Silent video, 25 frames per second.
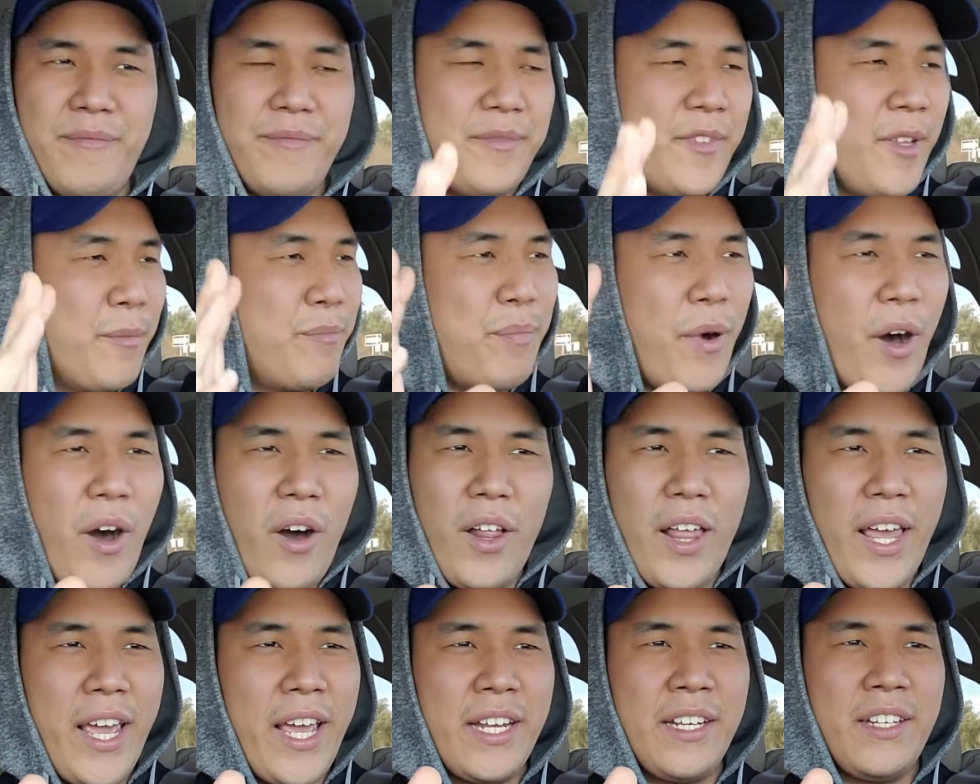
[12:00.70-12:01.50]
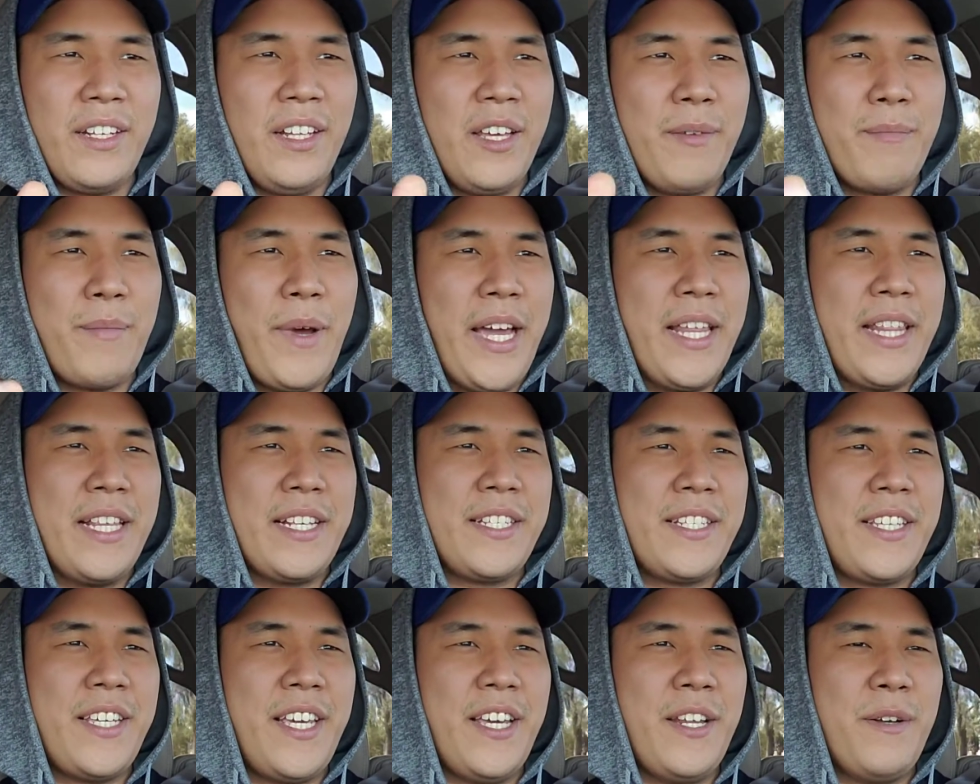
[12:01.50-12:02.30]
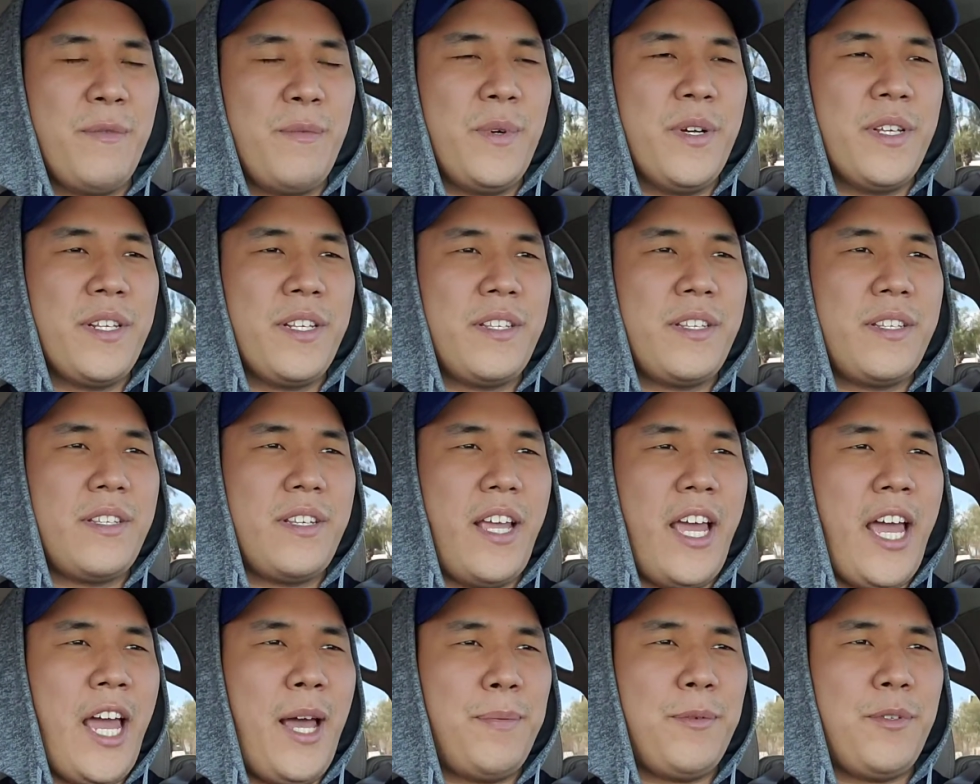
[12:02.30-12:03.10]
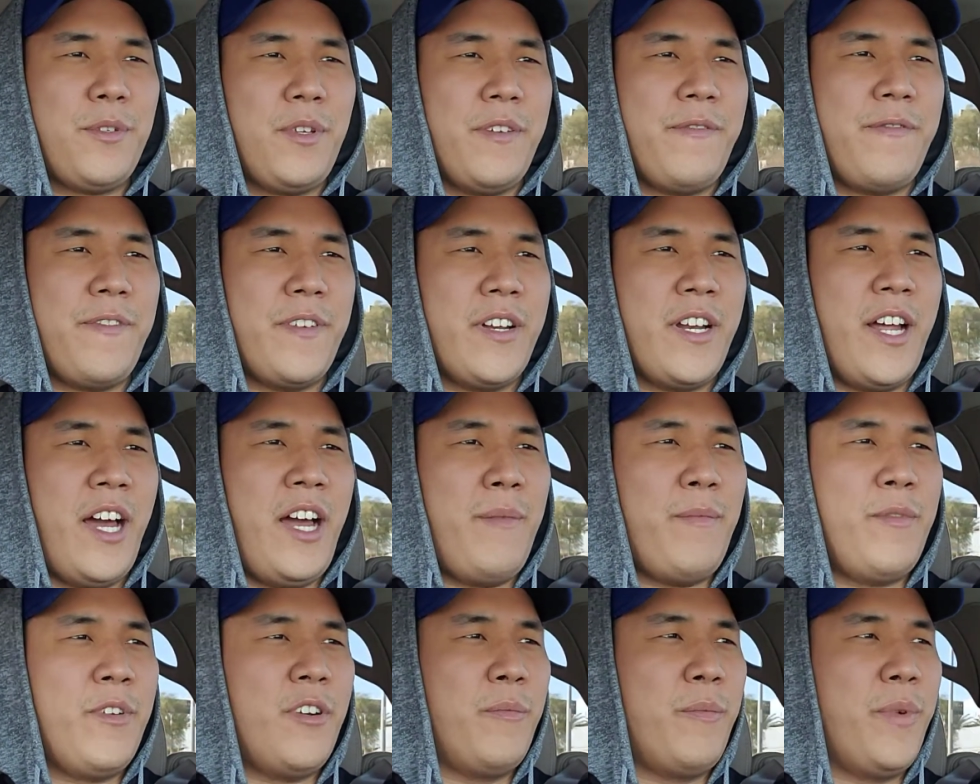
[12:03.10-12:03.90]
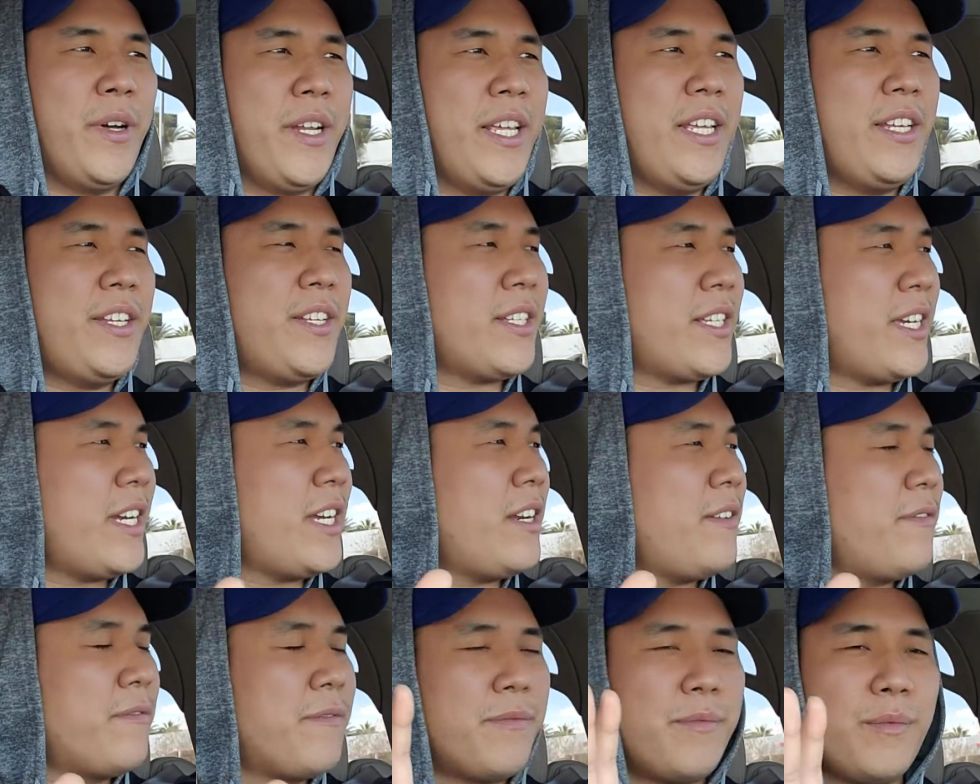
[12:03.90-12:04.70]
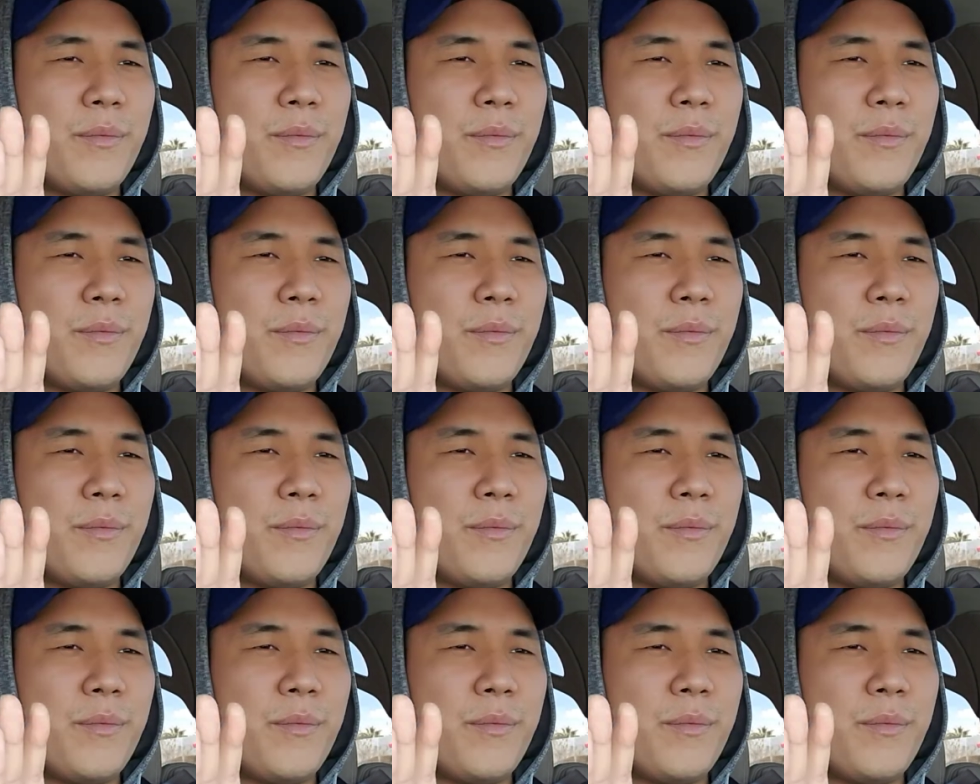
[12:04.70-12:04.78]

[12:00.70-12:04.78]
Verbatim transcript: the ball handling by this kid was absolutely phenomenal, but he just kind of